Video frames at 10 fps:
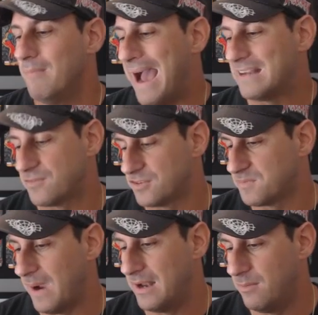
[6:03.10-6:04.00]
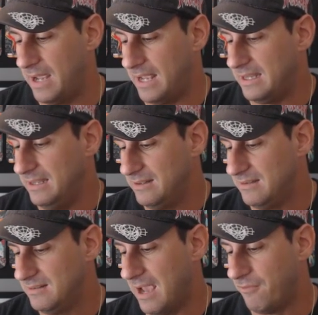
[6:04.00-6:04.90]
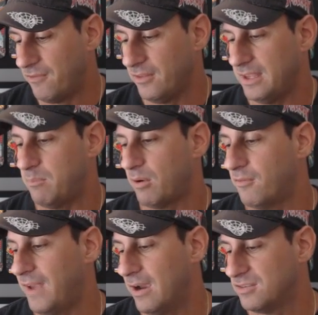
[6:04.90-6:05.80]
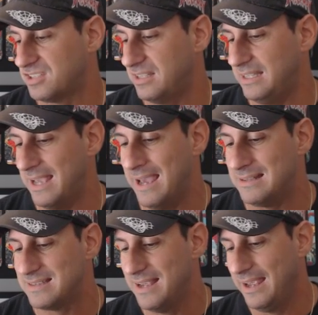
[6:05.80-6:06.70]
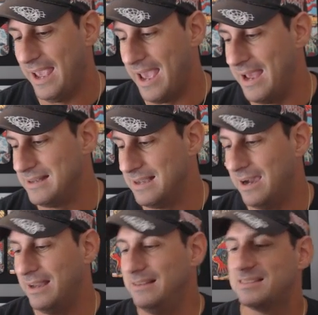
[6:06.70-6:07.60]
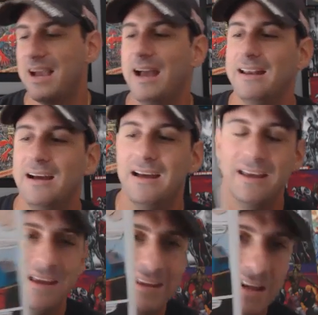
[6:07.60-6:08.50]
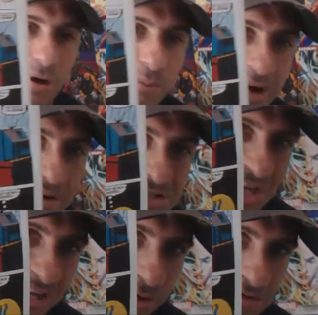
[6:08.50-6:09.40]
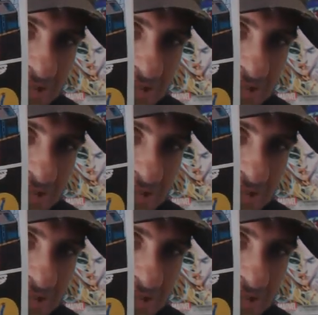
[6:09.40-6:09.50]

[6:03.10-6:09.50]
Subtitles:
match for Spider-Man. He definitely prevails in the end, and he's kind of, you know, Mary Jane